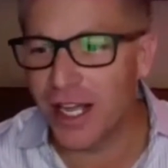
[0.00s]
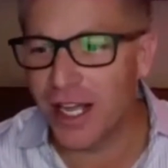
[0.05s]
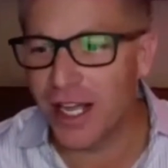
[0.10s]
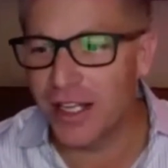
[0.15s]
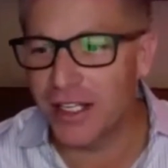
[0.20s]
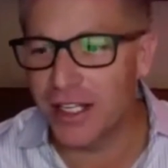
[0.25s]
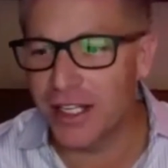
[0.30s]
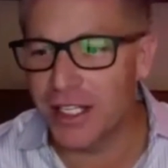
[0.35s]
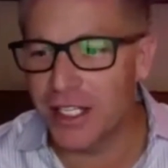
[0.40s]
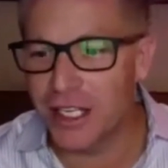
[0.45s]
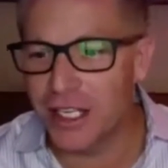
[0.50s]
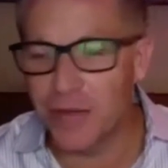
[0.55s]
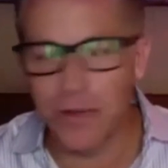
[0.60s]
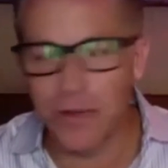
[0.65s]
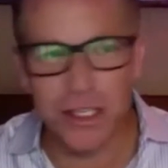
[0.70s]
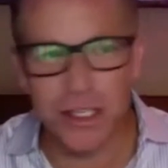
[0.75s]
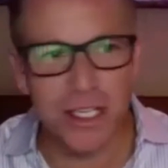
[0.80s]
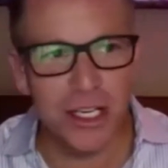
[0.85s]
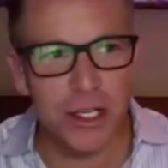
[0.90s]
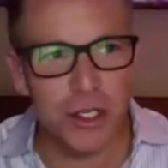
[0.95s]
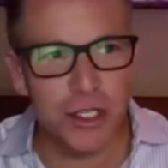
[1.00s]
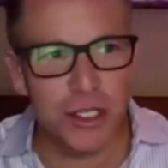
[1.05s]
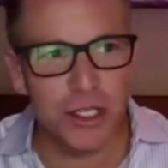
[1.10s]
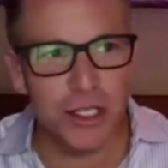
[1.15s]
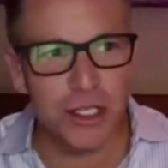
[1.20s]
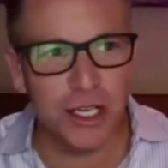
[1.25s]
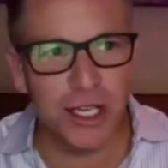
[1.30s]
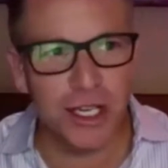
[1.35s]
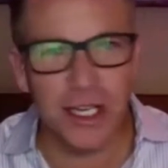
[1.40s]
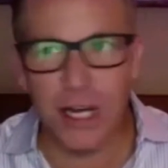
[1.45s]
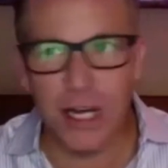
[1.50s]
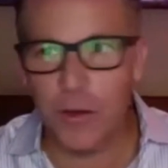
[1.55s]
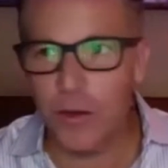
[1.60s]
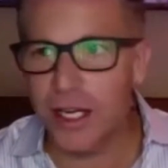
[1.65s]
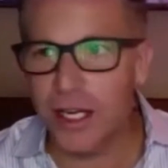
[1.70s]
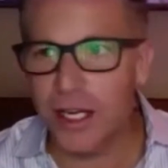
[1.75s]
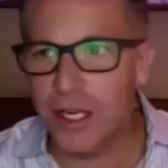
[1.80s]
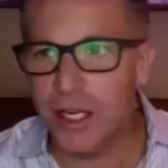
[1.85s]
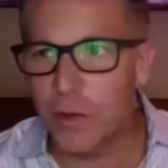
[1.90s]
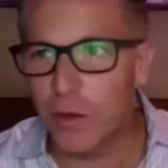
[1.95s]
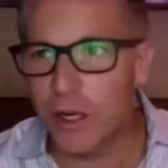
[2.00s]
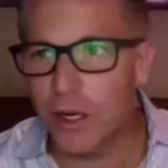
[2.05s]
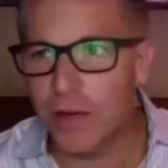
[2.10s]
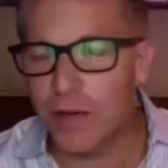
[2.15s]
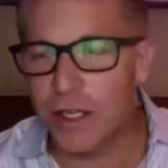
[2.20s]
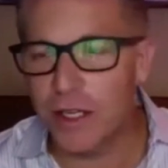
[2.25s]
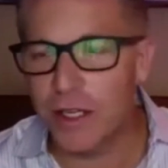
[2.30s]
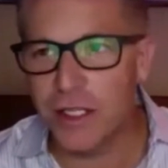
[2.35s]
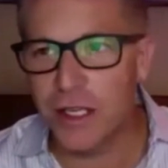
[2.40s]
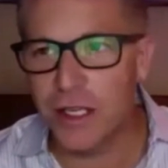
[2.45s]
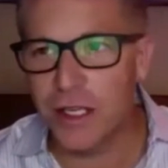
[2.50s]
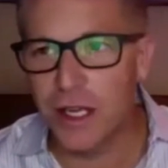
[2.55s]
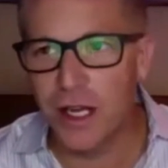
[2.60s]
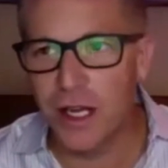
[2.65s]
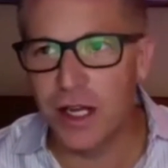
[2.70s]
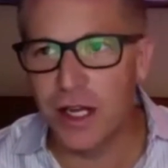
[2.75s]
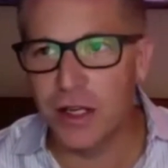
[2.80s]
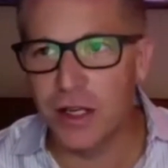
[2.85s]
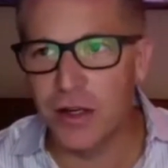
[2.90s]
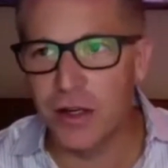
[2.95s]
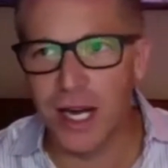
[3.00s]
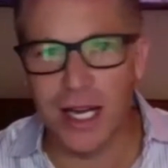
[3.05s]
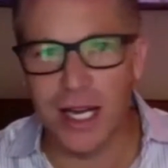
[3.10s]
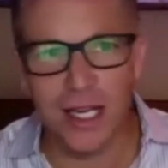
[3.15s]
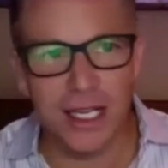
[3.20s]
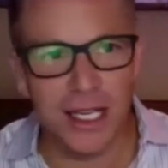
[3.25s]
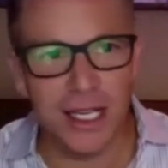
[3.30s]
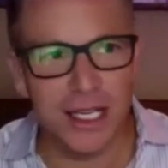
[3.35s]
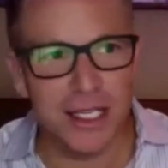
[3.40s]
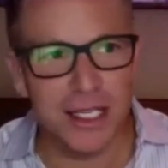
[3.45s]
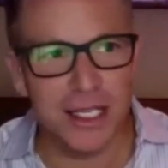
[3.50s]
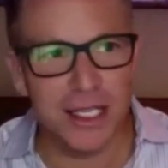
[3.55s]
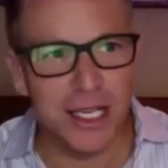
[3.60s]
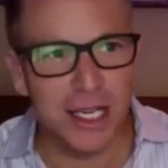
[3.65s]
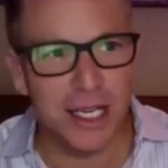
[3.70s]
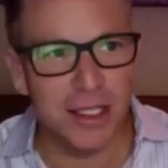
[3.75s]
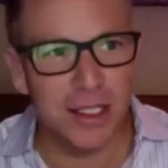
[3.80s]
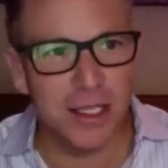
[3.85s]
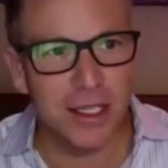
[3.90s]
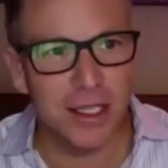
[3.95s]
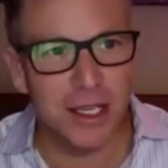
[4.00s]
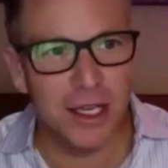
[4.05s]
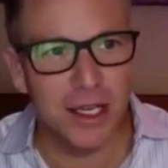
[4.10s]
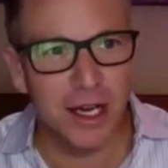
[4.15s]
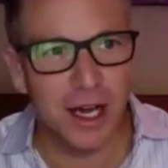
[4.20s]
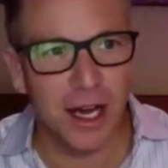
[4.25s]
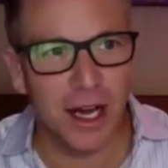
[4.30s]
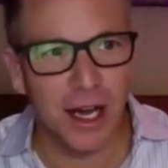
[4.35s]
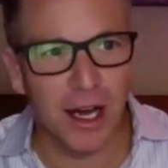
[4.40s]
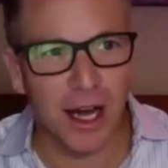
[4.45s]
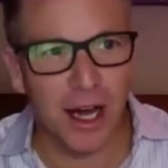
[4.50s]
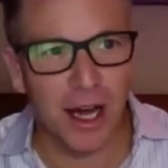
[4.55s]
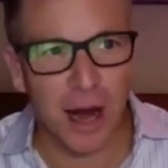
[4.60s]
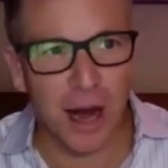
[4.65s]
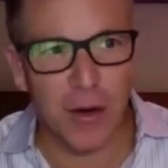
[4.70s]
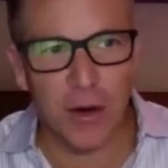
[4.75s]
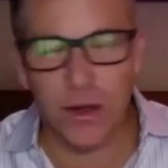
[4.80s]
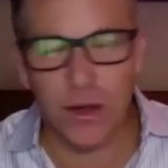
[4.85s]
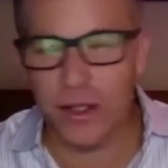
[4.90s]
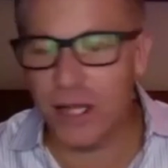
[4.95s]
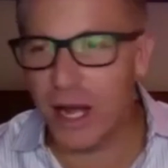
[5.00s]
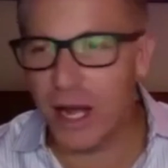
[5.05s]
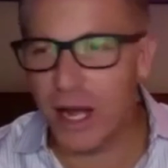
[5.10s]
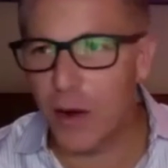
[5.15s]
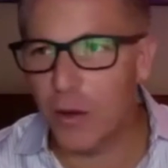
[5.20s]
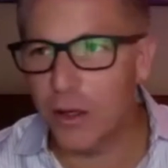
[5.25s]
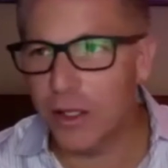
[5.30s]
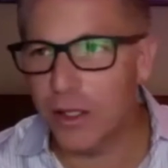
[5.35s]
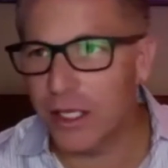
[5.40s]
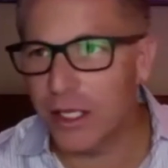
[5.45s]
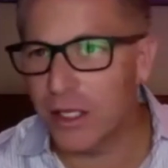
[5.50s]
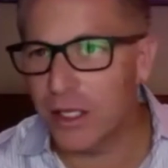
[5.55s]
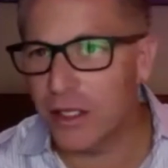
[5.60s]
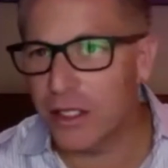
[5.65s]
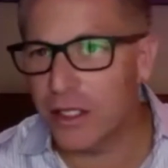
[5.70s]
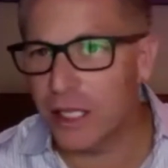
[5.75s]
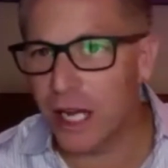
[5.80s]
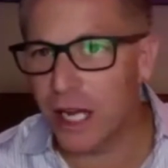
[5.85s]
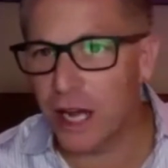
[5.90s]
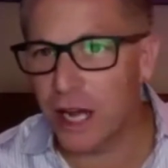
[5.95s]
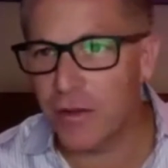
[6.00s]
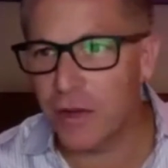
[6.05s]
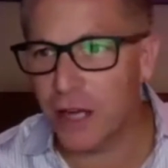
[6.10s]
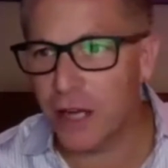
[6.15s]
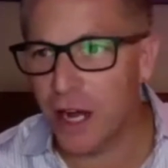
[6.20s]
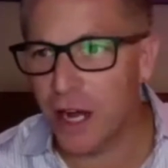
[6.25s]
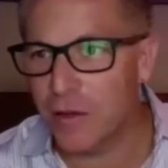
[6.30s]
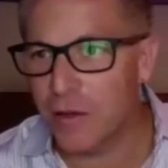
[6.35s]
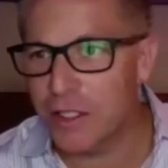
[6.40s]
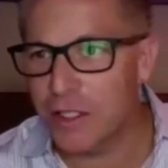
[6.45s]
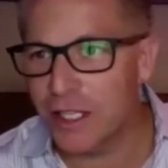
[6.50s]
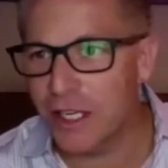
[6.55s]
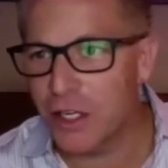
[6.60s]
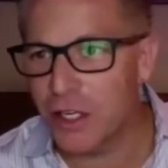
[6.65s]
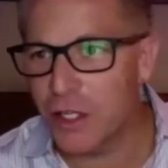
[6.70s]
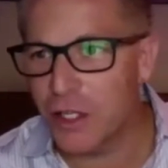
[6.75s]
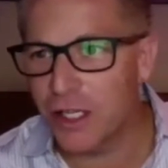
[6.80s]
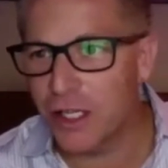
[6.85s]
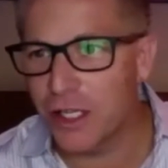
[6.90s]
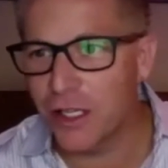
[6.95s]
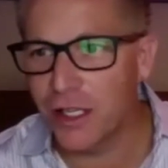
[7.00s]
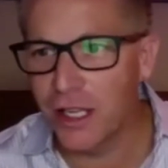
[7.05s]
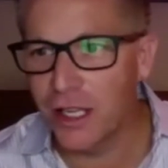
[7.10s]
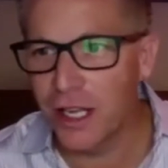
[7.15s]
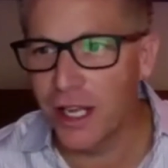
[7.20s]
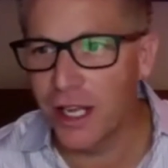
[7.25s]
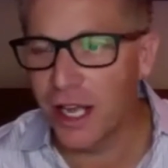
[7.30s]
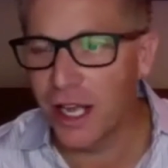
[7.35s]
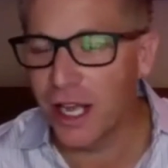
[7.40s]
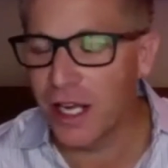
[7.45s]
And as an invitation to connect with any one of us, you're not going to get dinged hourly to have a conversation.